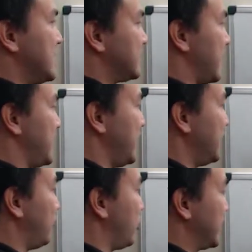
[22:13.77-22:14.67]
entire
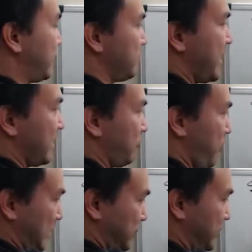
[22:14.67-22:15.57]
interval here from
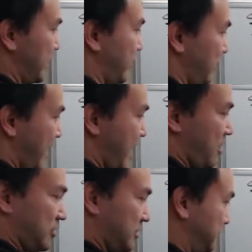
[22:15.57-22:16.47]
-1 to 0,
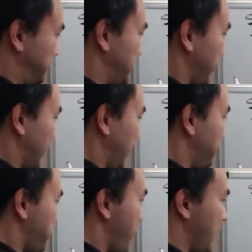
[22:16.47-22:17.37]
our
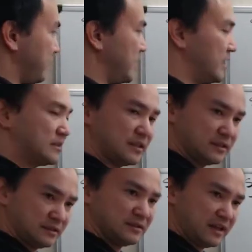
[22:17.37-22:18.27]
f prime is
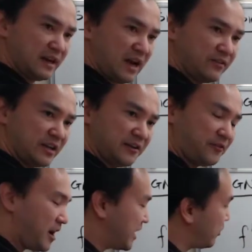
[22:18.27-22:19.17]
having a
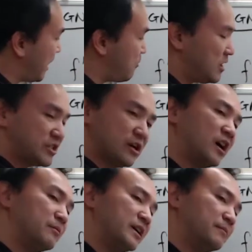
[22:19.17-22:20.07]
final output
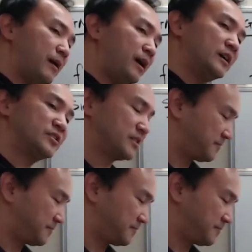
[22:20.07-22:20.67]
sign being positive.